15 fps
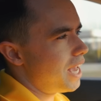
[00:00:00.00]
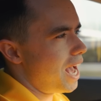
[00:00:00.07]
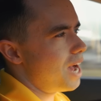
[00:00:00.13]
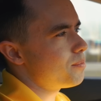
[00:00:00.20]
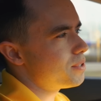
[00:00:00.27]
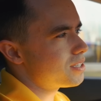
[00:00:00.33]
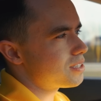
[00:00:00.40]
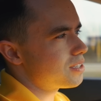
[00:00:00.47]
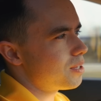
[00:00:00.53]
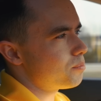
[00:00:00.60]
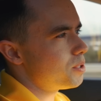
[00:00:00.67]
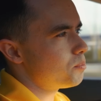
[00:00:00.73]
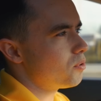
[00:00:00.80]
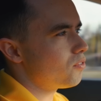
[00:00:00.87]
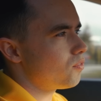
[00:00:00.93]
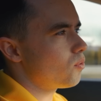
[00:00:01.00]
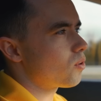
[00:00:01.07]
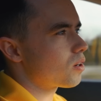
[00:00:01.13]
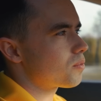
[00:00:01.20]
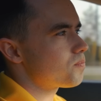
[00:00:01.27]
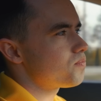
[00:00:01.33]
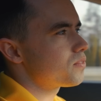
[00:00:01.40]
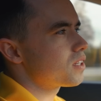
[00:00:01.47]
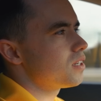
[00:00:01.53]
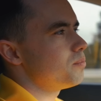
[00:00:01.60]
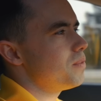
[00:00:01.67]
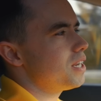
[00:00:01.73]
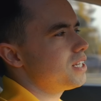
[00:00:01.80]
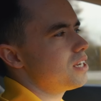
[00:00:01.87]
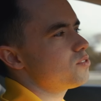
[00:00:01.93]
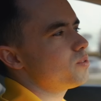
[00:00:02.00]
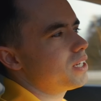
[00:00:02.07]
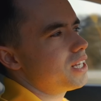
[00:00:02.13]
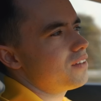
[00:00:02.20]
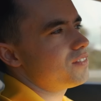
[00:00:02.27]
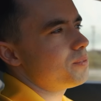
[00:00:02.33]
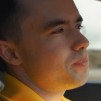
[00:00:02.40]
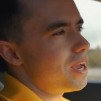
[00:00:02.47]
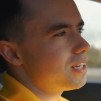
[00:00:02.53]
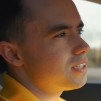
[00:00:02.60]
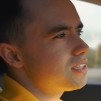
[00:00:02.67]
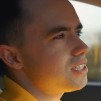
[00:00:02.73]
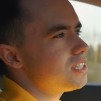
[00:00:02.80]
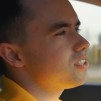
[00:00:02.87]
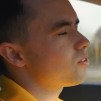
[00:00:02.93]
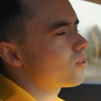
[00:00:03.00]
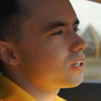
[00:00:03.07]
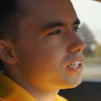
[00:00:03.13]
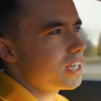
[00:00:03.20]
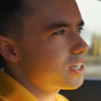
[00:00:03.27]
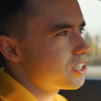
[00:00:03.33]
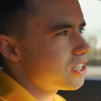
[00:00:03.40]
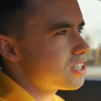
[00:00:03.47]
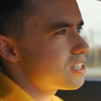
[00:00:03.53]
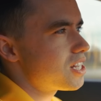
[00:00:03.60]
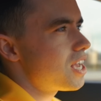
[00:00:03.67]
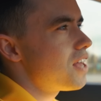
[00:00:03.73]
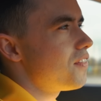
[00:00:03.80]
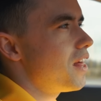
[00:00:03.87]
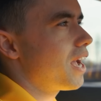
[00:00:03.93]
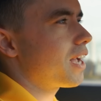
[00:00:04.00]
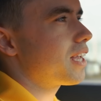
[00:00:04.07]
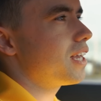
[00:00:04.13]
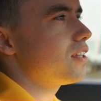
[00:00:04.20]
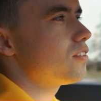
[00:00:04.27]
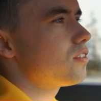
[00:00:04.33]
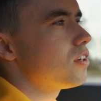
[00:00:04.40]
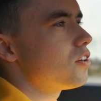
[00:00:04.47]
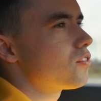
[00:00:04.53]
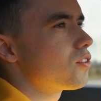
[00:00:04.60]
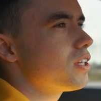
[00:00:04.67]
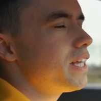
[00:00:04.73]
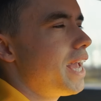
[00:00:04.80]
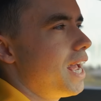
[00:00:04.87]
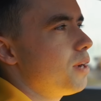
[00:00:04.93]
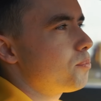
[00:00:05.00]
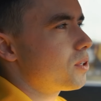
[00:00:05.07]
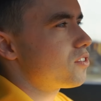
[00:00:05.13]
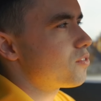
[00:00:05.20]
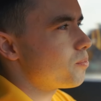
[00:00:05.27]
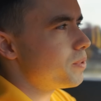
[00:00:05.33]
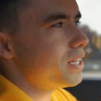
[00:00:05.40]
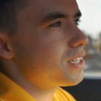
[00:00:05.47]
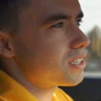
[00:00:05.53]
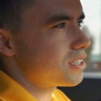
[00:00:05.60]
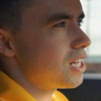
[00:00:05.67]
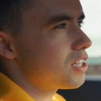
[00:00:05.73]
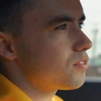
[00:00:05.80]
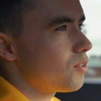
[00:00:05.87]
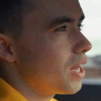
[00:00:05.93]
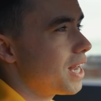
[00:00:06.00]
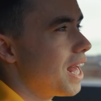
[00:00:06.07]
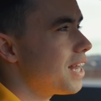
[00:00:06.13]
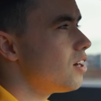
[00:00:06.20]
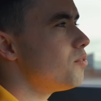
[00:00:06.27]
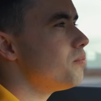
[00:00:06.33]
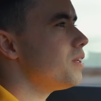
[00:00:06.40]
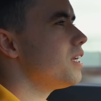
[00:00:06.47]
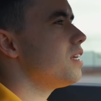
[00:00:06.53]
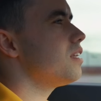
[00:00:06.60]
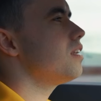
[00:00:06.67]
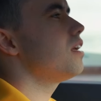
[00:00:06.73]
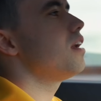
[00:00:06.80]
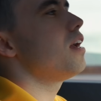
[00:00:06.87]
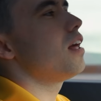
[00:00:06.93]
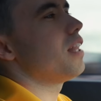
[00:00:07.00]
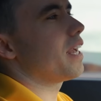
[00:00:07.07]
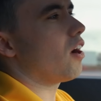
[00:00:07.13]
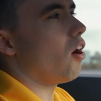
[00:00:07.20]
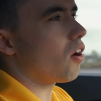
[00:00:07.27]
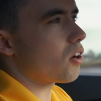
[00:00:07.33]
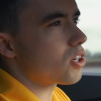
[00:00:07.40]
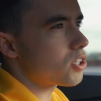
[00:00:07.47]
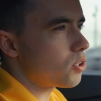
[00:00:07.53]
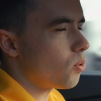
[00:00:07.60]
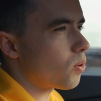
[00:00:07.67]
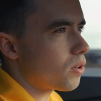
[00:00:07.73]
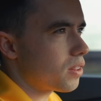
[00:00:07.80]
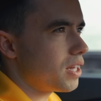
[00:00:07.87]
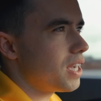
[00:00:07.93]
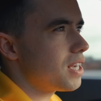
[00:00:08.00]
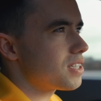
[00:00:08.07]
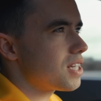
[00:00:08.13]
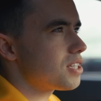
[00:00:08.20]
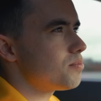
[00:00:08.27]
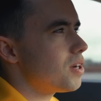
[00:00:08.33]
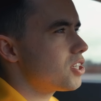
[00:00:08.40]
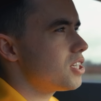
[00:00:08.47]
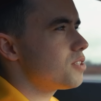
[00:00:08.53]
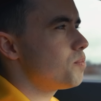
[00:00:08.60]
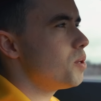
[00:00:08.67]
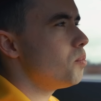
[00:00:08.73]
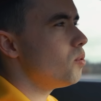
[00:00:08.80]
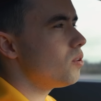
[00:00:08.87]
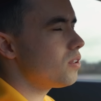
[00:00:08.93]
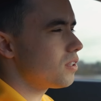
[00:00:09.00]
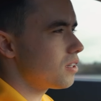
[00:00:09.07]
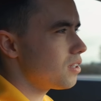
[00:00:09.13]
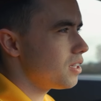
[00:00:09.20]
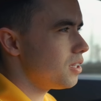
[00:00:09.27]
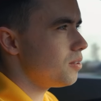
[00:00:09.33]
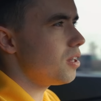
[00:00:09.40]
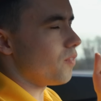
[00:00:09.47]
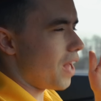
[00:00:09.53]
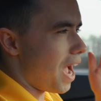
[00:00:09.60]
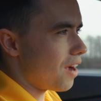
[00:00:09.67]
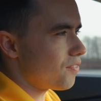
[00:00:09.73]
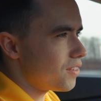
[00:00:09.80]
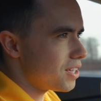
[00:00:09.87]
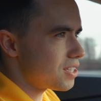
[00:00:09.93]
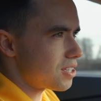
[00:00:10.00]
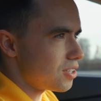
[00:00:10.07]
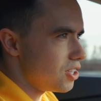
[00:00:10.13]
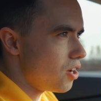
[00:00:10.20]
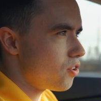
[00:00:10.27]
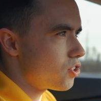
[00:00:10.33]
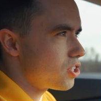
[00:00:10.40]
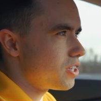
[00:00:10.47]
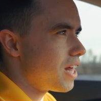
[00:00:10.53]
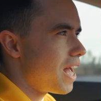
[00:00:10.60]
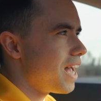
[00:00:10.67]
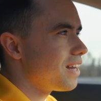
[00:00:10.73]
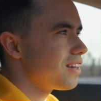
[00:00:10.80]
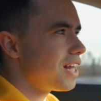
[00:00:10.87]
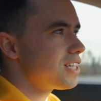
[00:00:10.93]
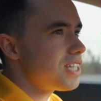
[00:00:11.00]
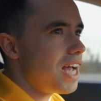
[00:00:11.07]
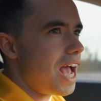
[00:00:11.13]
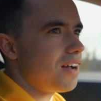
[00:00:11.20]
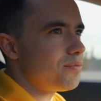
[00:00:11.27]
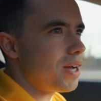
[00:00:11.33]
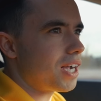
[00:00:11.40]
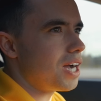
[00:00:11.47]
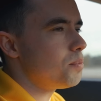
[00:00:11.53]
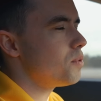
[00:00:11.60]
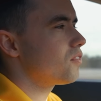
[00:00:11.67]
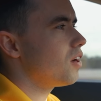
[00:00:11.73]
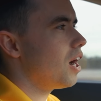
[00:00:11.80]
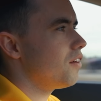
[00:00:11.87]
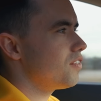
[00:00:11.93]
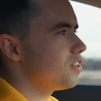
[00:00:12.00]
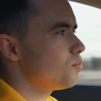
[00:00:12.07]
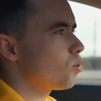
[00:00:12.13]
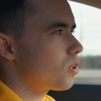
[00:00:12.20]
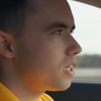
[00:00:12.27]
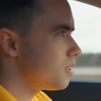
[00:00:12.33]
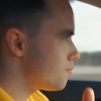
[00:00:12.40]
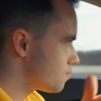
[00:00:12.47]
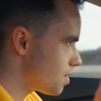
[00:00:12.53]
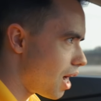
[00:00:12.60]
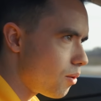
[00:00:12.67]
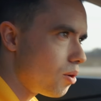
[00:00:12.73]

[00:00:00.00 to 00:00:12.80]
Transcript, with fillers: habits that people form, many times we can have dependencies or addictions that can really hamper us from being successful. And I don't mean like hardcore things as much as people will literally have this notion that unless I have my cup of coffee in the morning, I